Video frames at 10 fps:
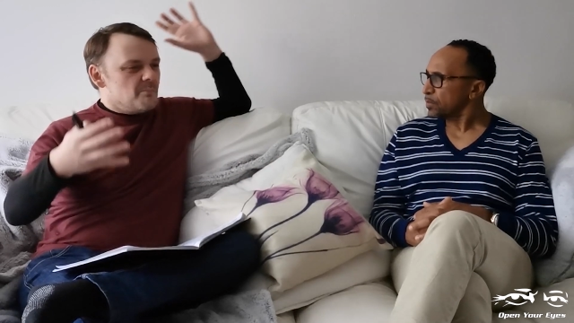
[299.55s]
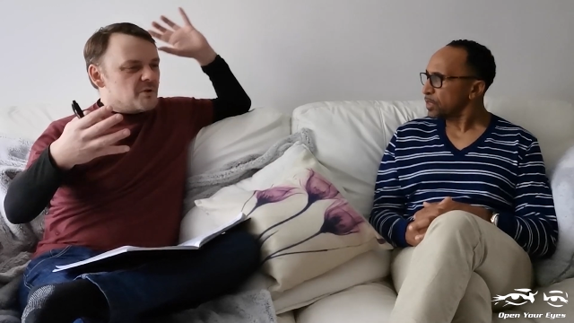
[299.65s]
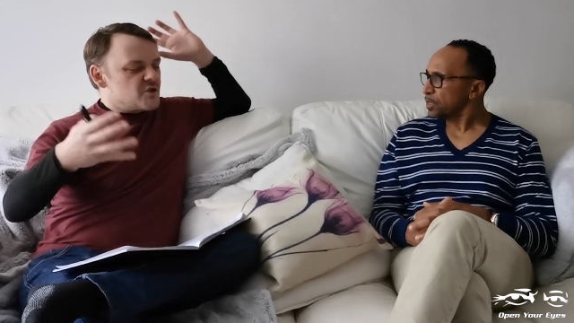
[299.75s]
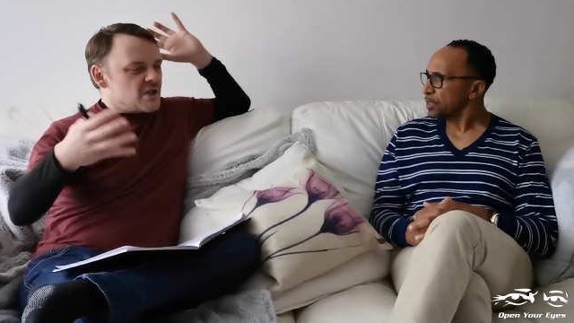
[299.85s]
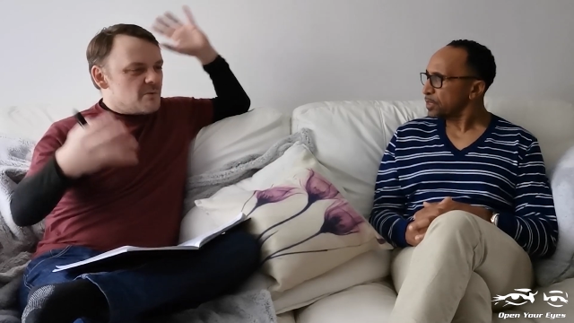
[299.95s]

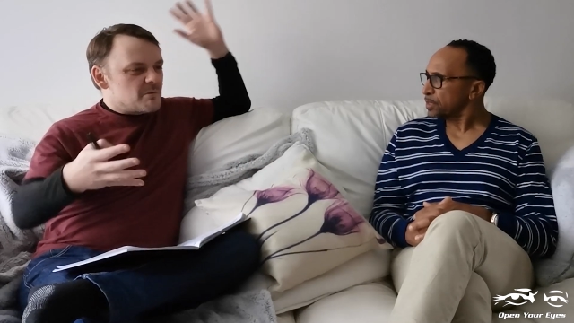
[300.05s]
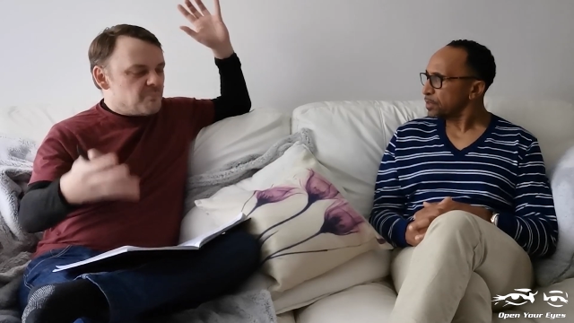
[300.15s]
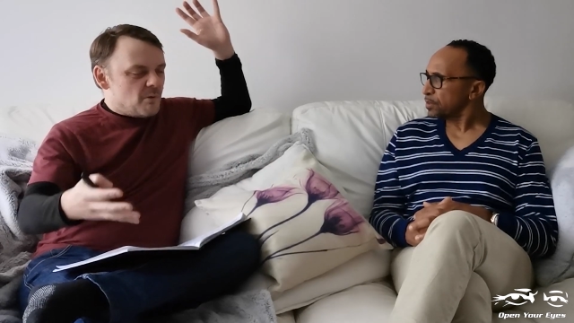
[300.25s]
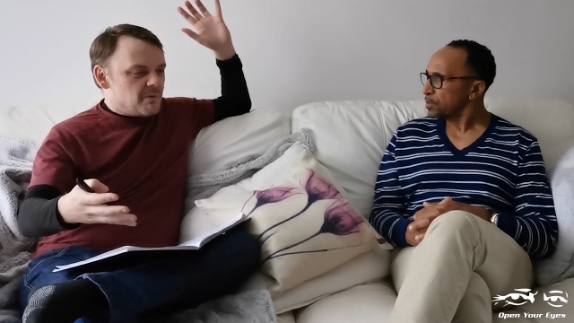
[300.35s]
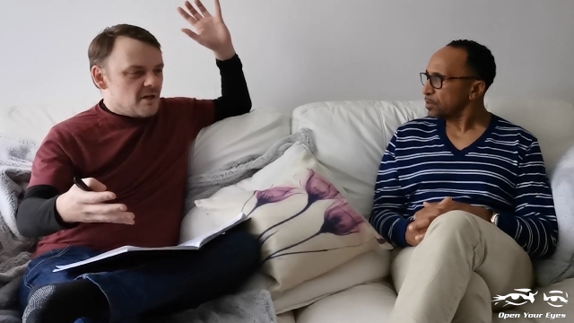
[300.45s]
Speaker 1: but she was
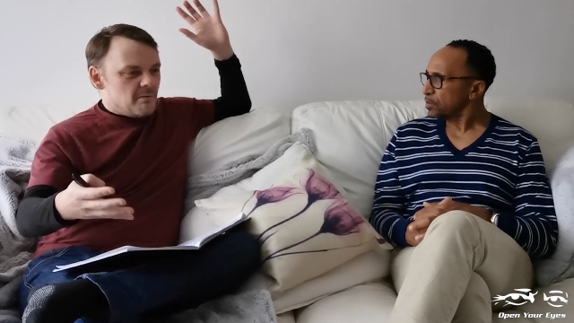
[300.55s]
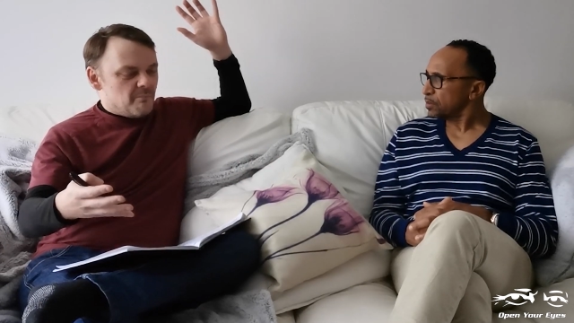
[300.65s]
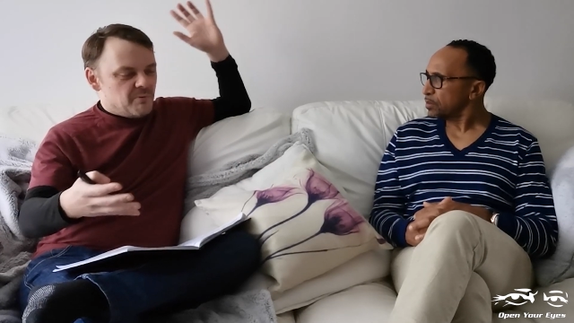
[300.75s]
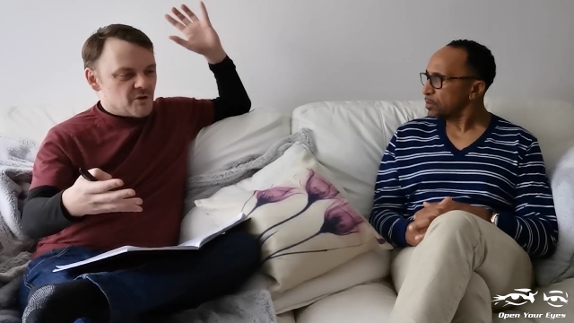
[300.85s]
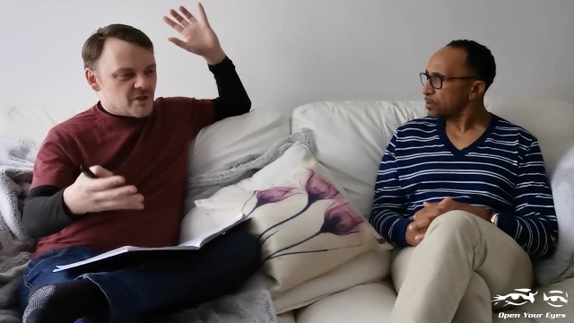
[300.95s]
probably
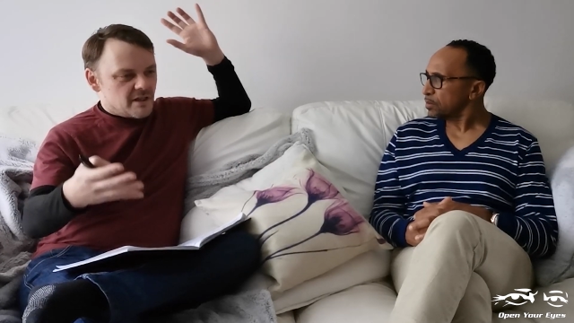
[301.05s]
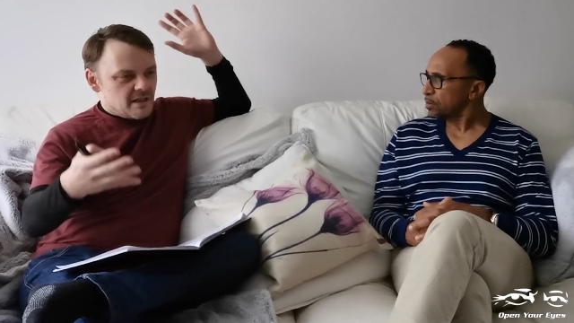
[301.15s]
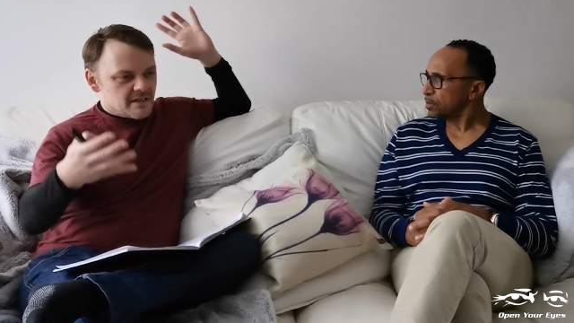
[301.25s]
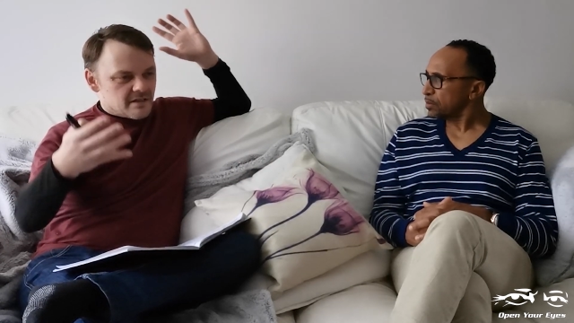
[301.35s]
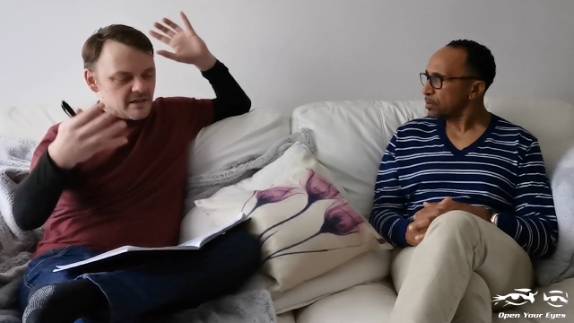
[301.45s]
pushing
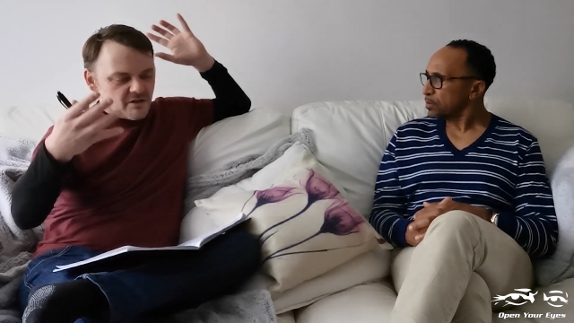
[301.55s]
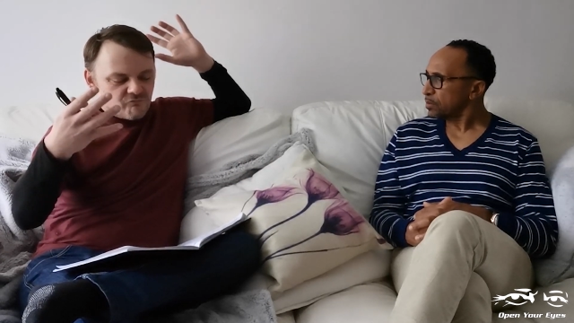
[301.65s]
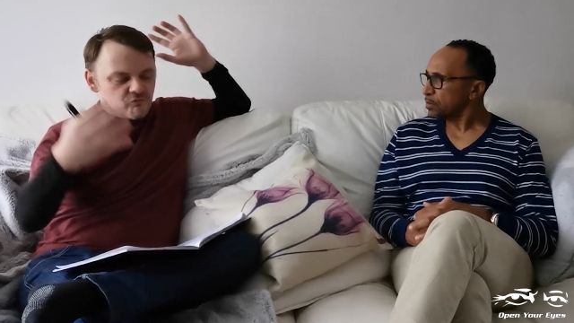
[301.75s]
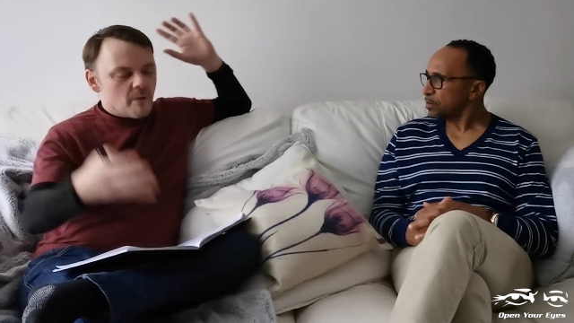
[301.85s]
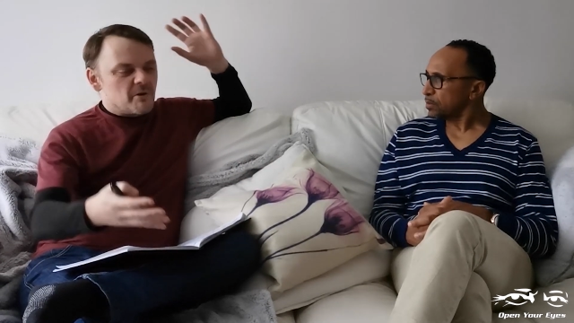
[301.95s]
this this
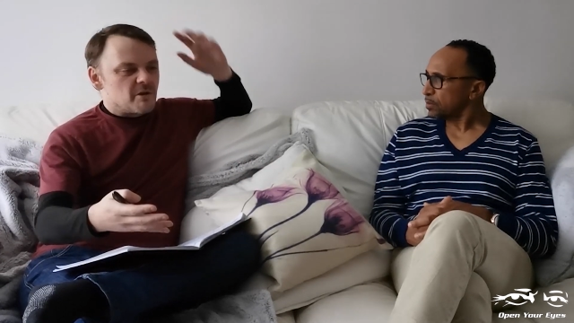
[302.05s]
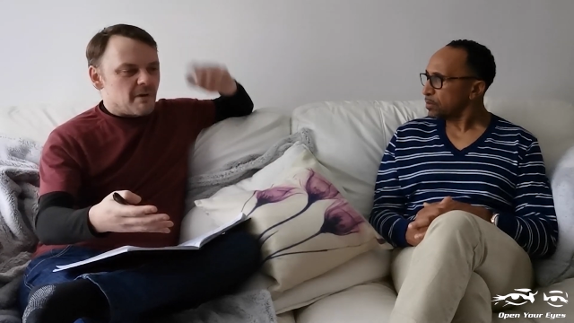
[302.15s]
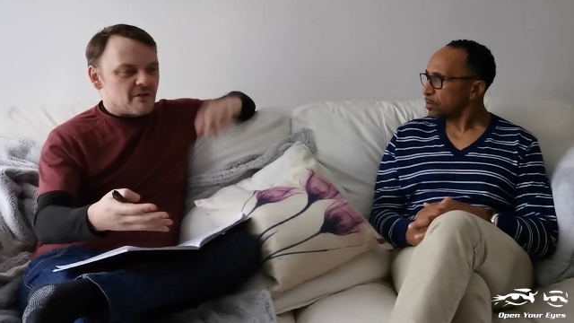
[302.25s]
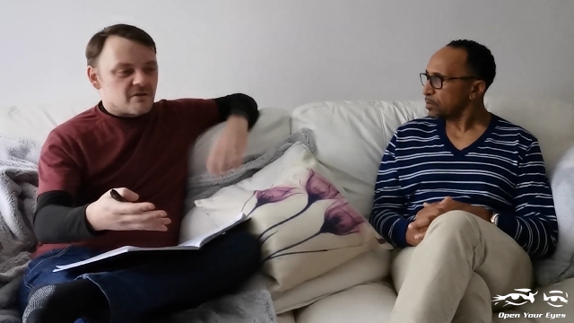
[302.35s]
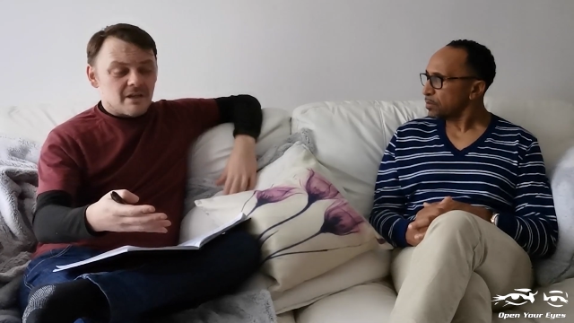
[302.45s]
rubbish
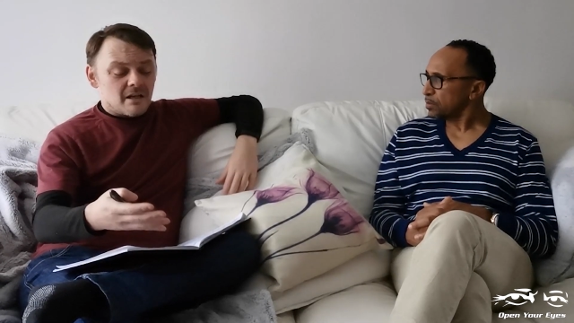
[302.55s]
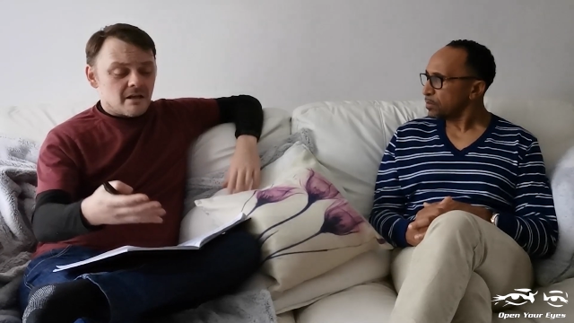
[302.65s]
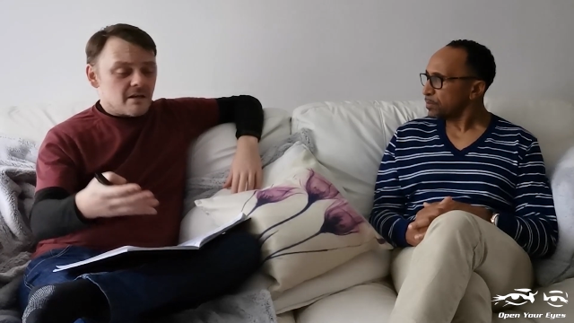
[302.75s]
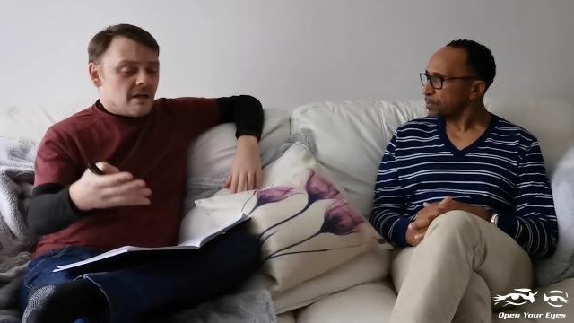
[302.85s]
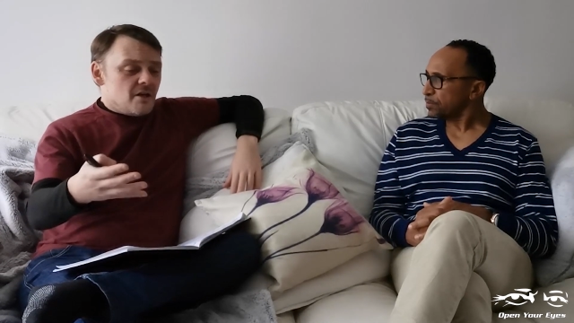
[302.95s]
about Steele,
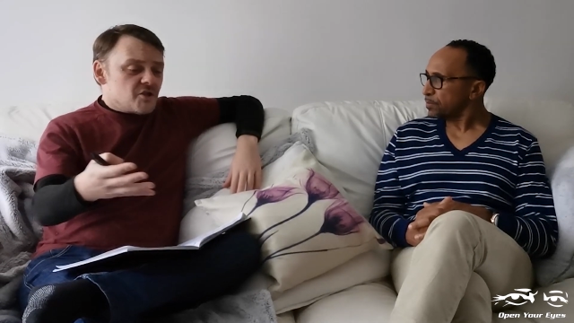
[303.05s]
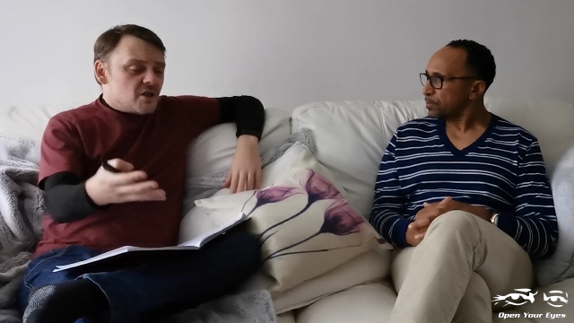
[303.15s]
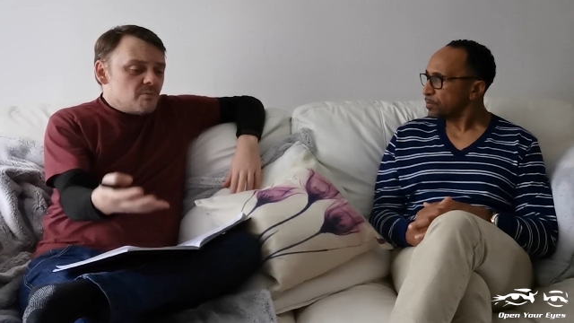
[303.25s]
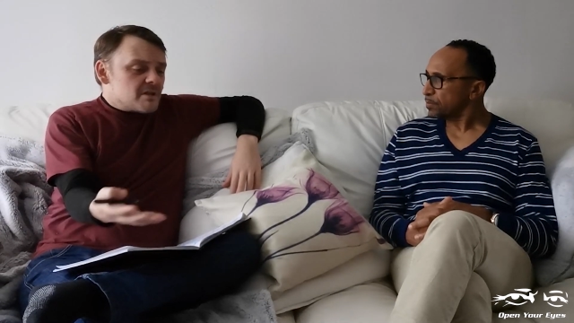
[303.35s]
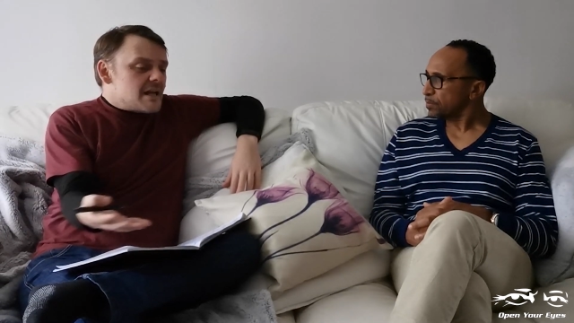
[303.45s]
and
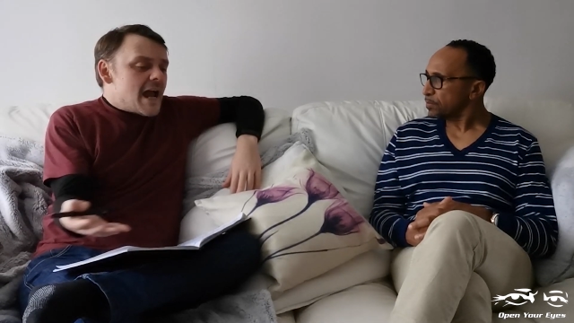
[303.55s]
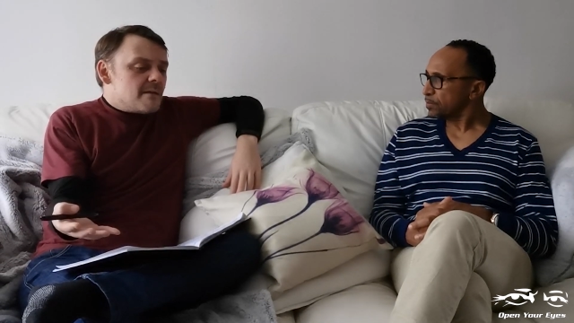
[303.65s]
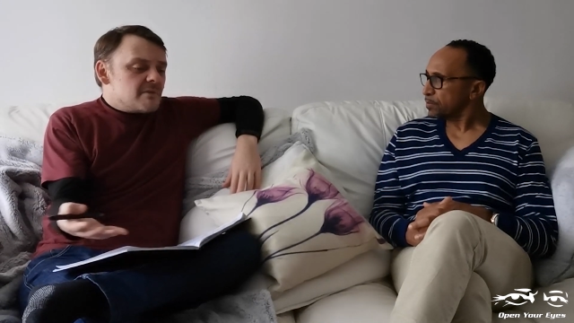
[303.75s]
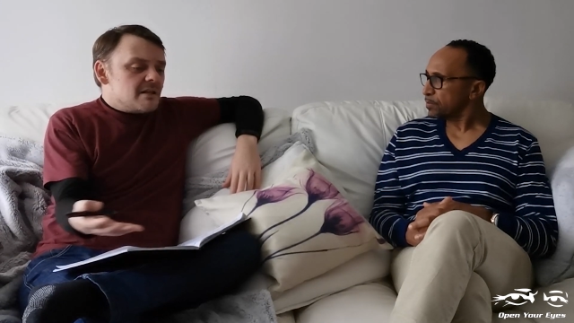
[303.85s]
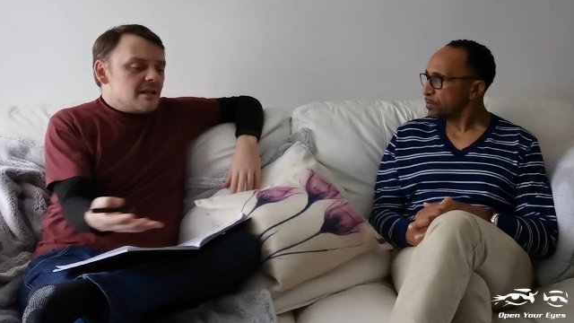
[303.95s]
she was
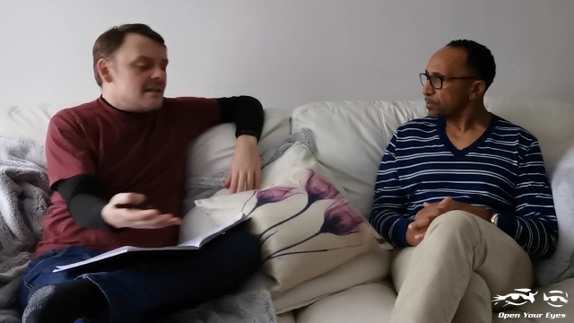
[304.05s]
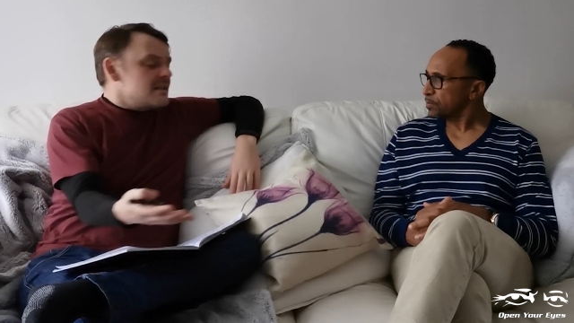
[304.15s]
named in the